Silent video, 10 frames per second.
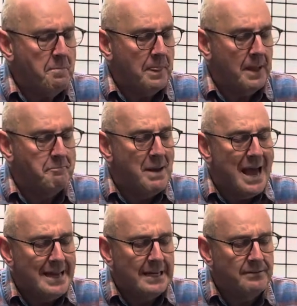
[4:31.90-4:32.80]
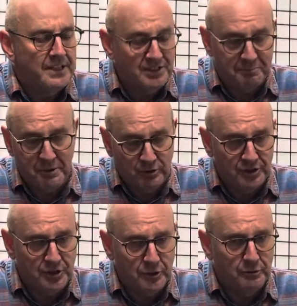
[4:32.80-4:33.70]
But these boots
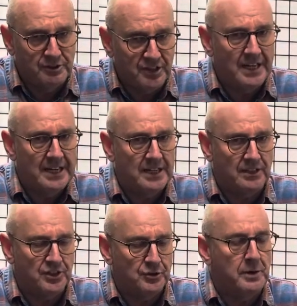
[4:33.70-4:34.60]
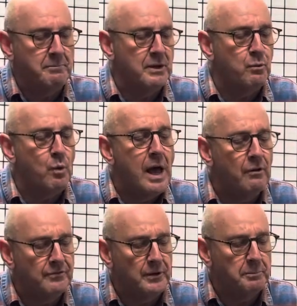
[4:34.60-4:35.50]
do ski extremely well
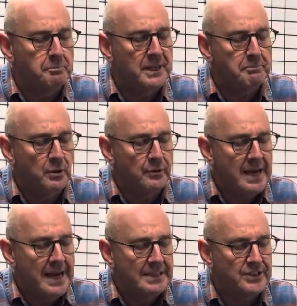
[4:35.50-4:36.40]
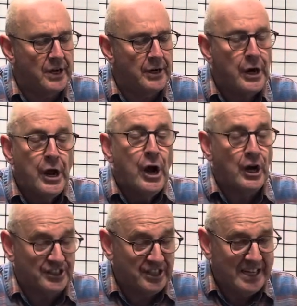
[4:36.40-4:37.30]
for people that
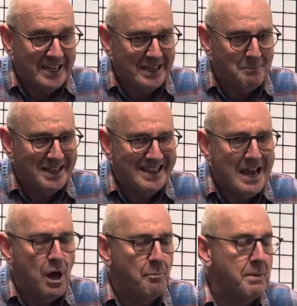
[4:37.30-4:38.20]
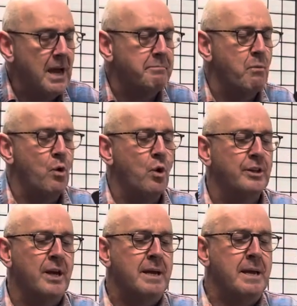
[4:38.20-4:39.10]
are skiing them in the alpine
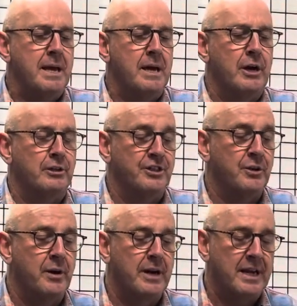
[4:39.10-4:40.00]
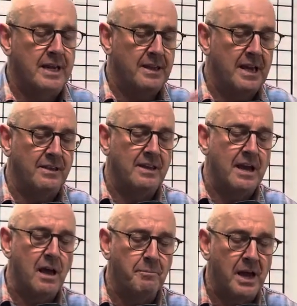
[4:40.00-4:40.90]
mold, or sorry, in the
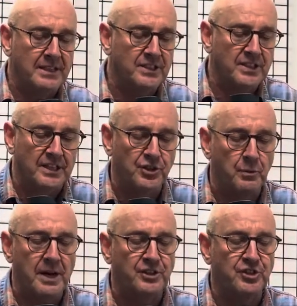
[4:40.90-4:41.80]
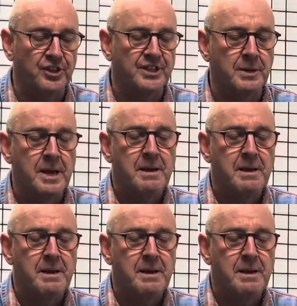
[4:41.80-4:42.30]
alpine situations.